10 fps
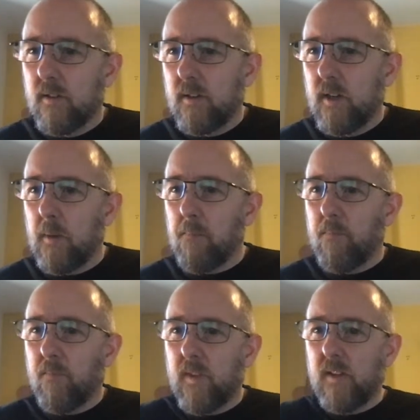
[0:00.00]
Yeah.
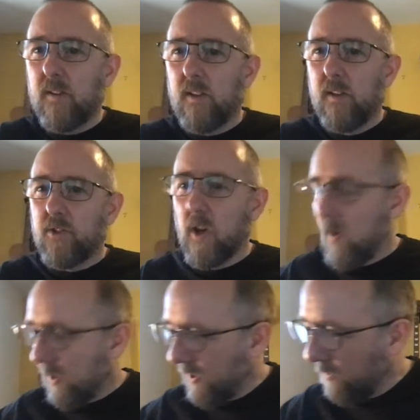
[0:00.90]

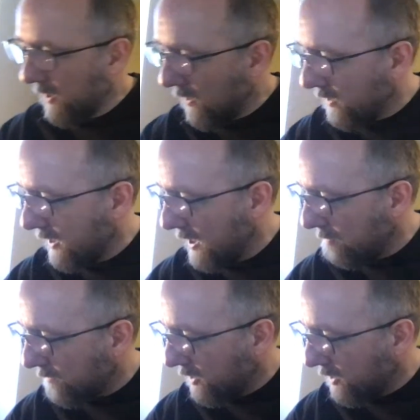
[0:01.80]
So I think we got Liam.